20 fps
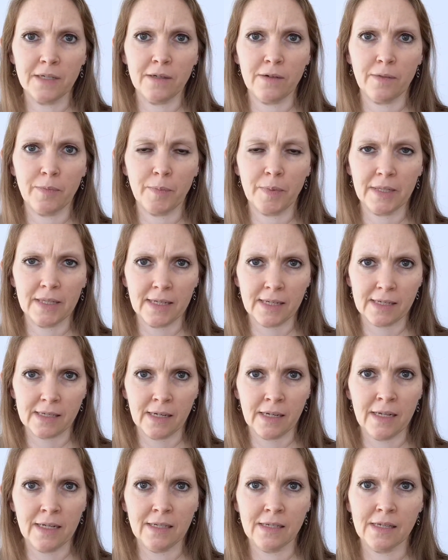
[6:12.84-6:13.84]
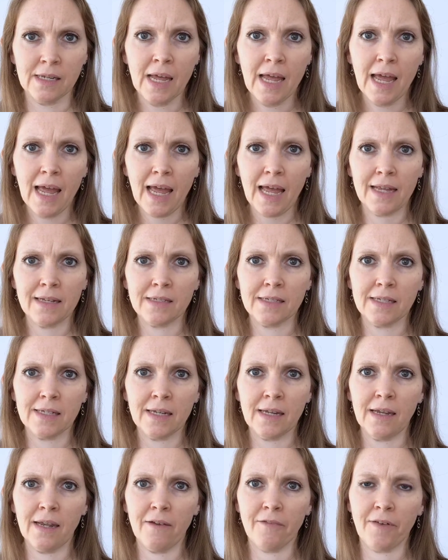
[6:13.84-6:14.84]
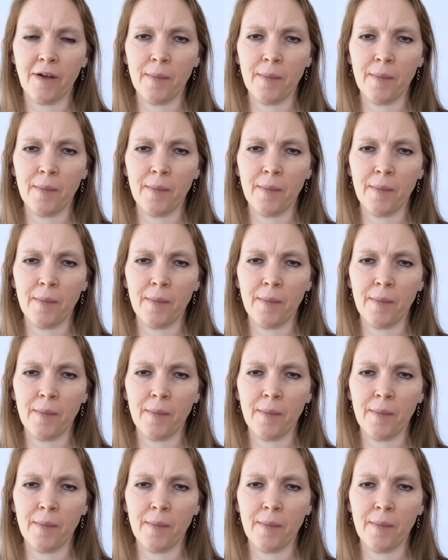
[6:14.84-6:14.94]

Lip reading: Polixenes and see if